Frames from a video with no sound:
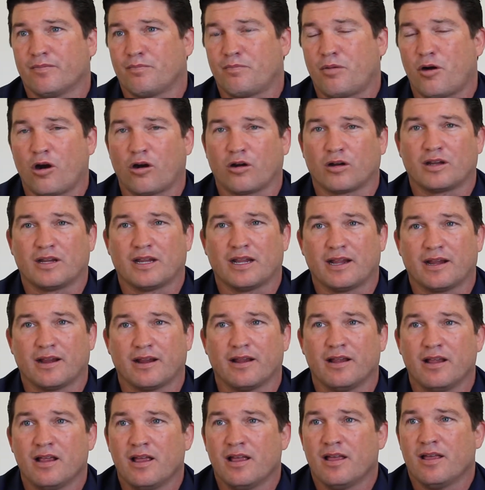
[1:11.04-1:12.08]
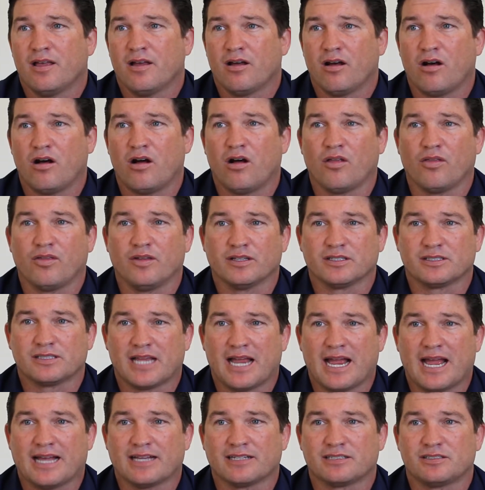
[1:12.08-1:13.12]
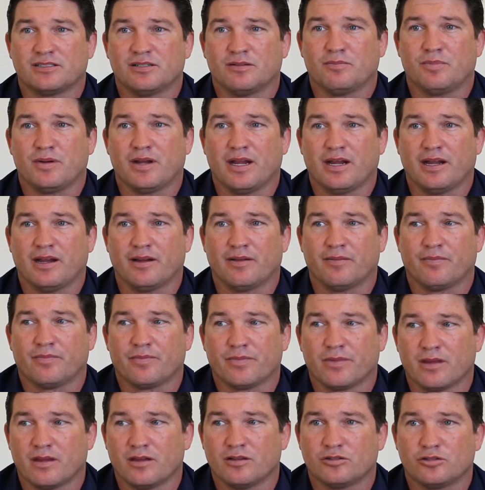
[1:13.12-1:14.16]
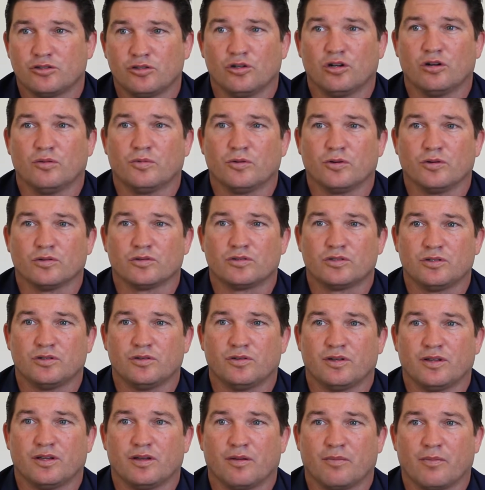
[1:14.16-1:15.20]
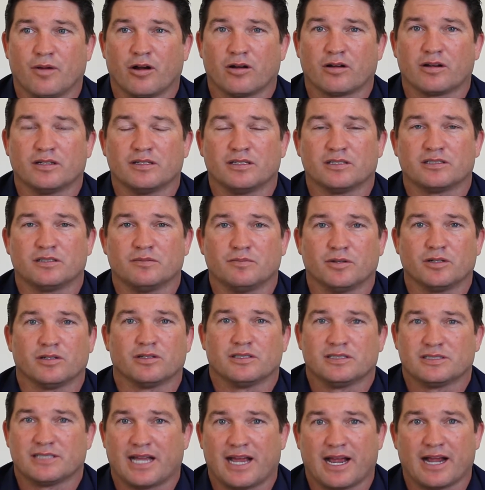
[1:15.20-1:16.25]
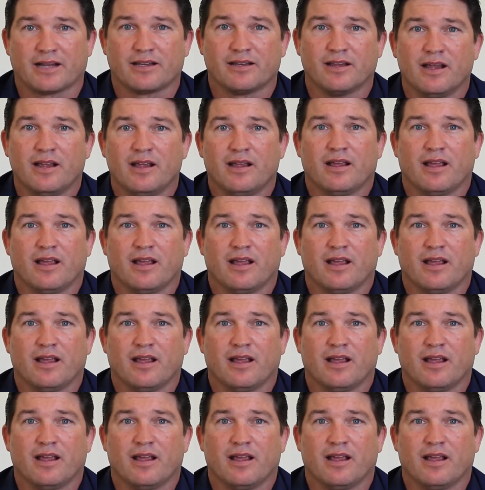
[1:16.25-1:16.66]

parking, all this has to be suitable to the American Disabilities Act.